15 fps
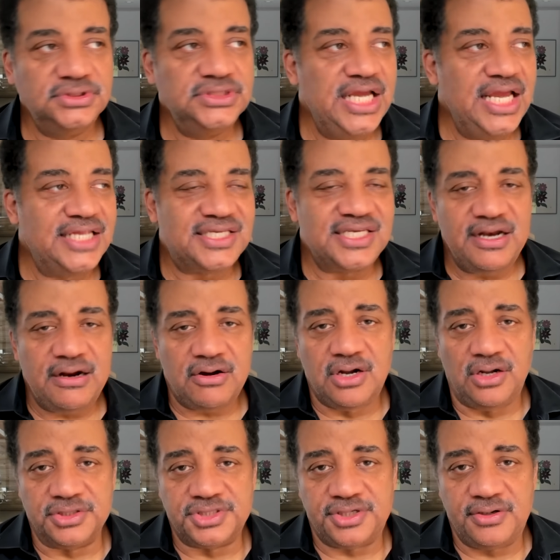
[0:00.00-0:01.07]
It's in our
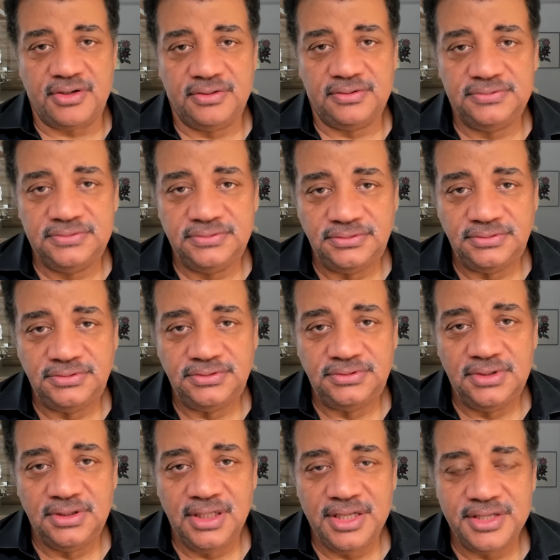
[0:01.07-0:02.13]
culture.
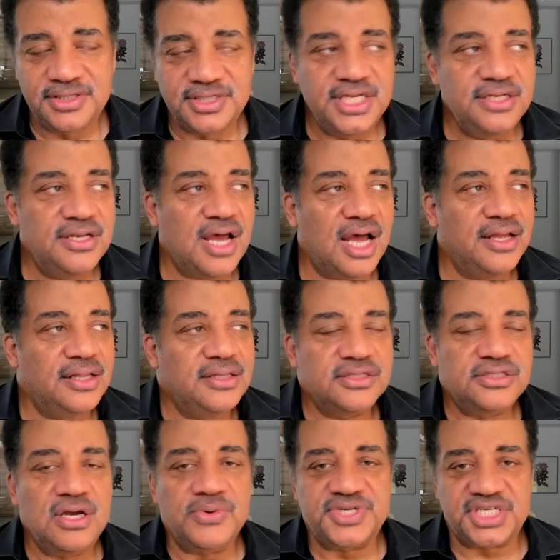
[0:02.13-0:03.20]
There's no, there's
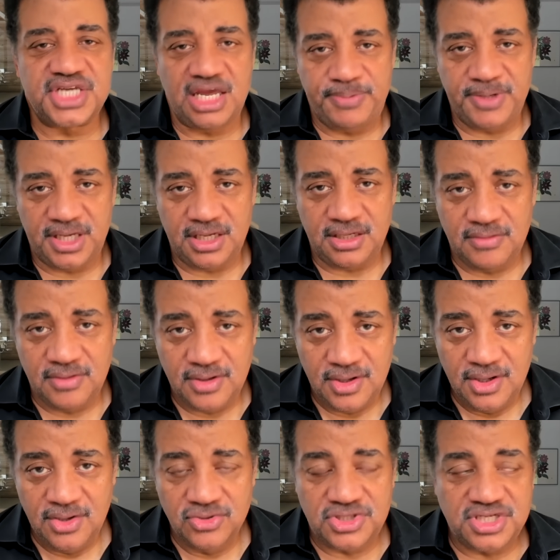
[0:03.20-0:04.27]
no escaping it.
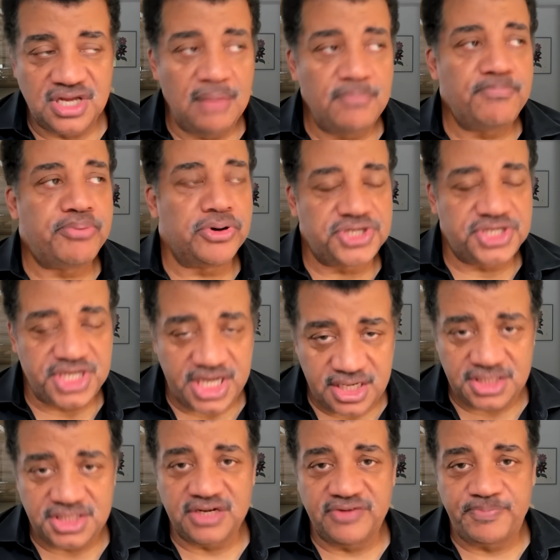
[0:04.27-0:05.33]
Some
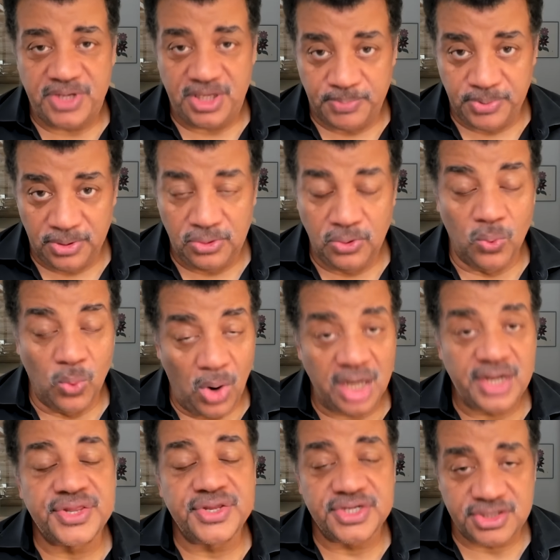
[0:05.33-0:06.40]
percentage of people who
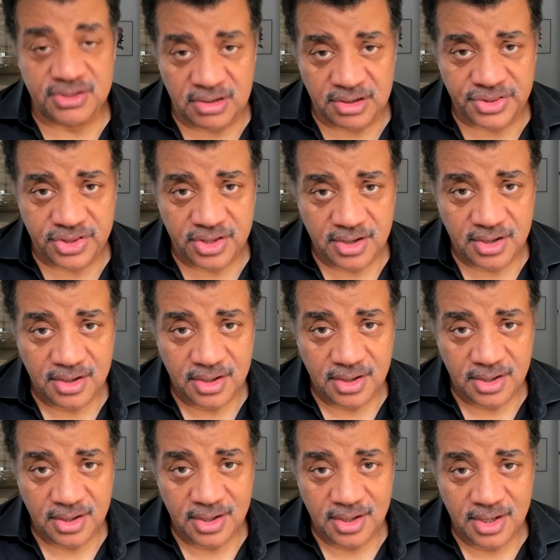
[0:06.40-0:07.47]
walk this earth,
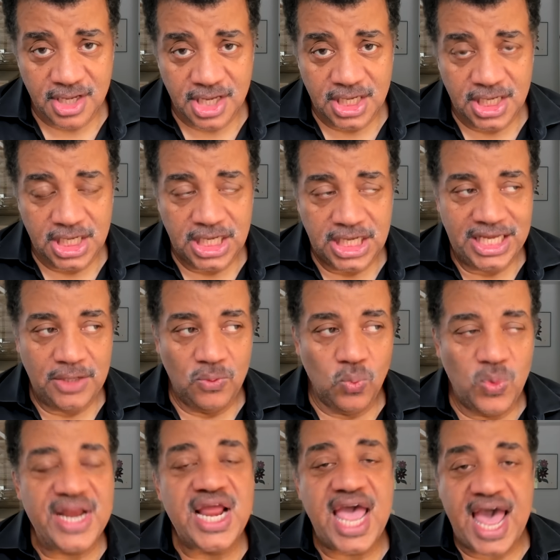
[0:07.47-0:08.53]

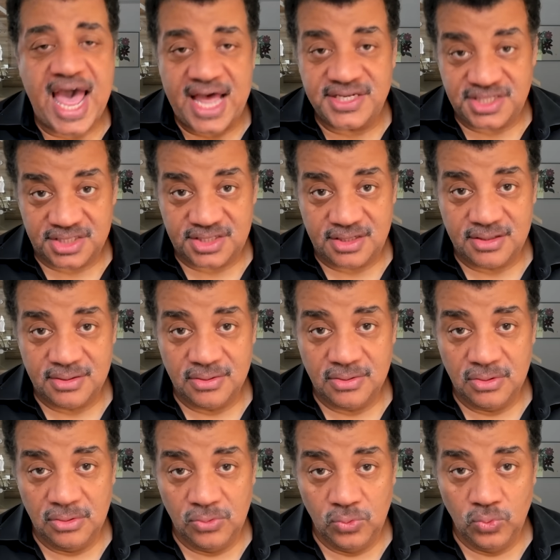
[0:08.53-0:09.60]
when asked,
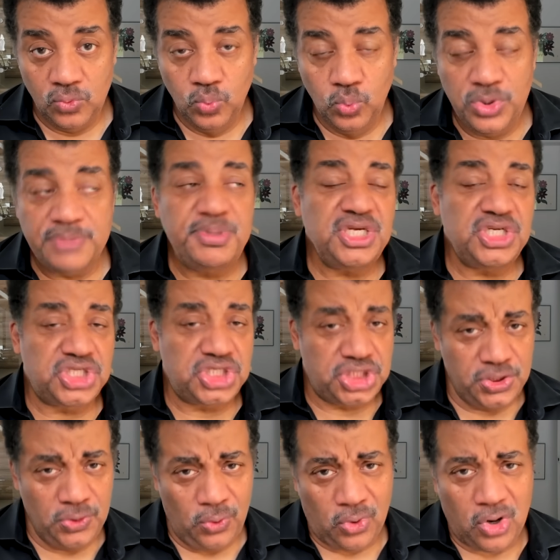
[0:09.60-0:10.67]
would be
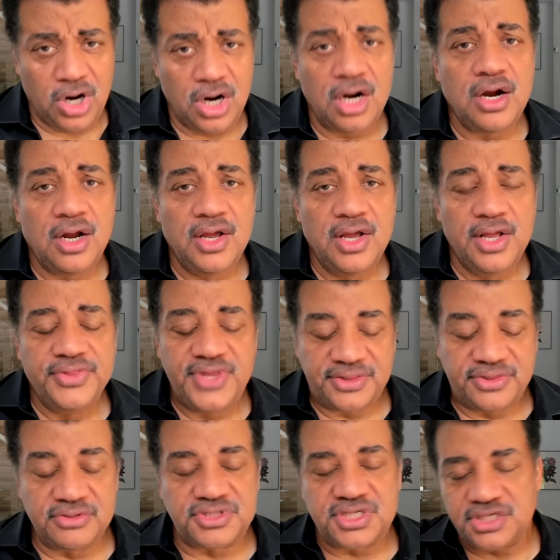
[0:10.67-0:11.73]
sure that
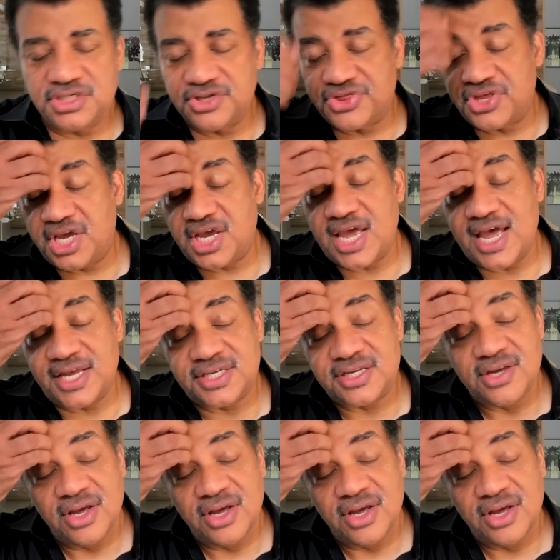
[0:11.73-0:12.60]
there's such a thing as